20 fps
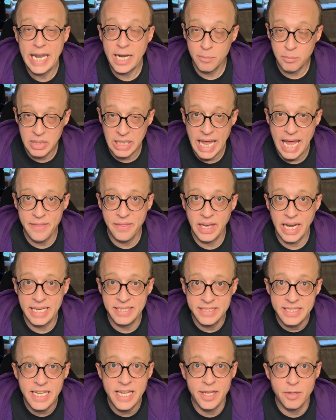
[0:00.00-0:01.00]
I'm glad that I
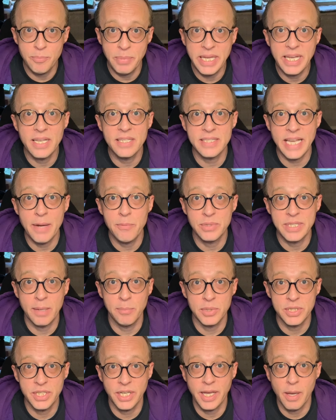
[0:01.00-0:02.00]
did because I was
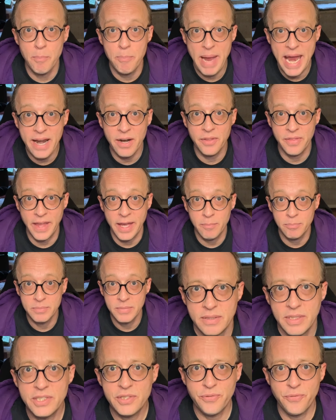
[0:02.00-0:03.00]
able to compare them.
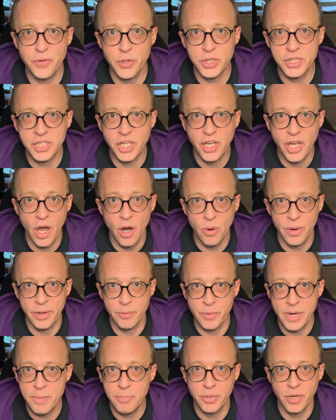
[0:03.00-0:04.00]
This first go at
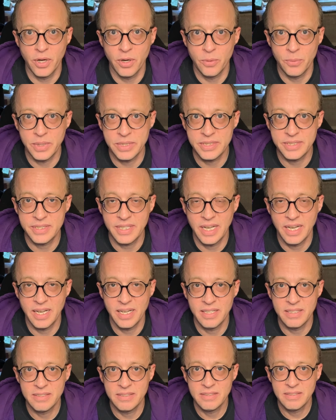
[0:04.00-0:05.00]
repro was
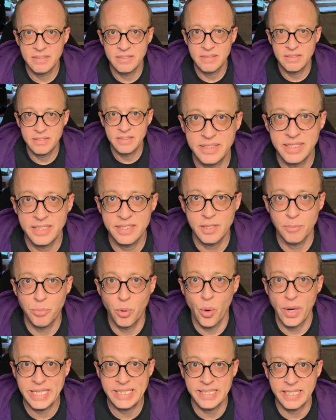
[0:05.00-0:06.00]

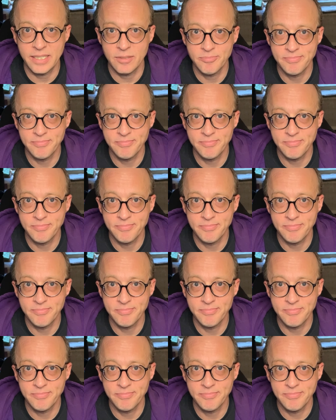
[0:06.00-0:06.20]
disappointing.